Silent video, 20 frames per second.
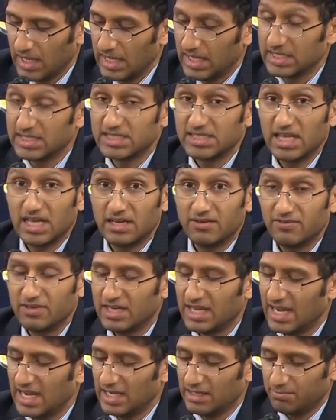Instead of
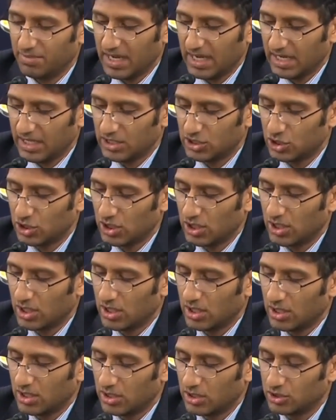an 8-page
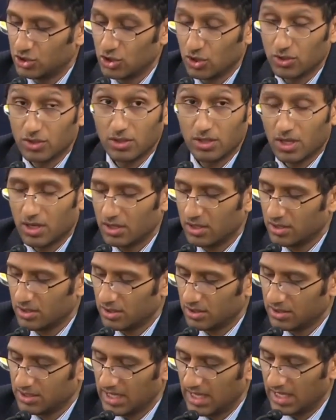journal
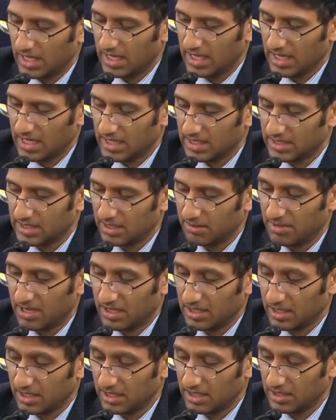article telling us
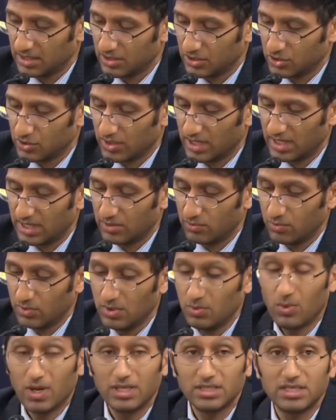about a clinical trial,
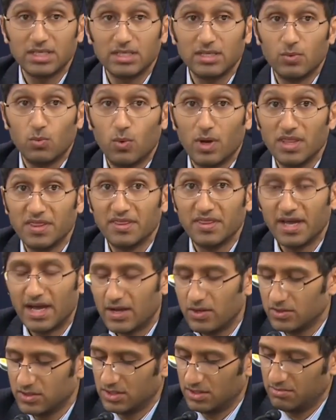we wanted the
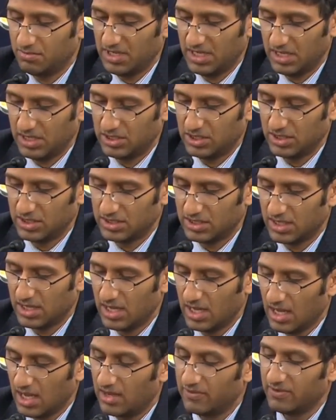1,000 pages
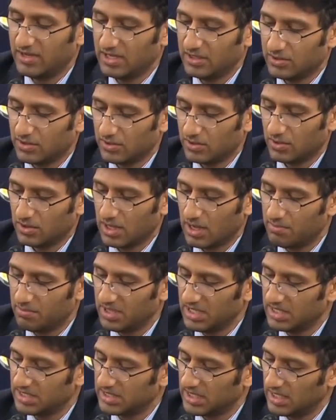of internal
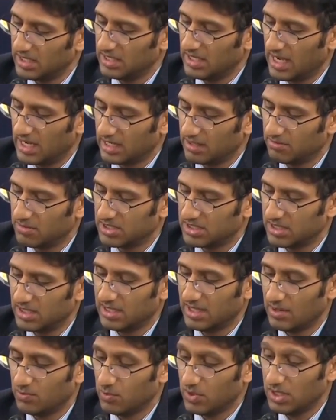company study documents
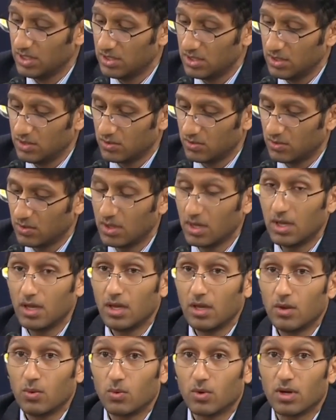that we knew
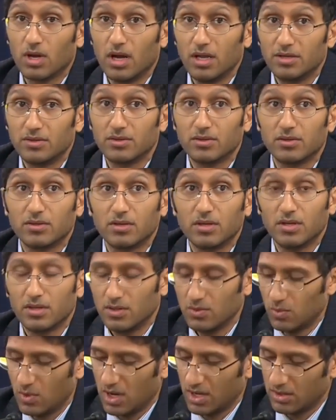were under
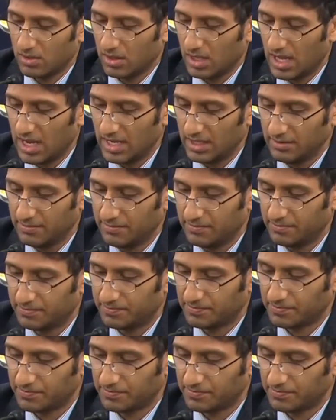the waterline.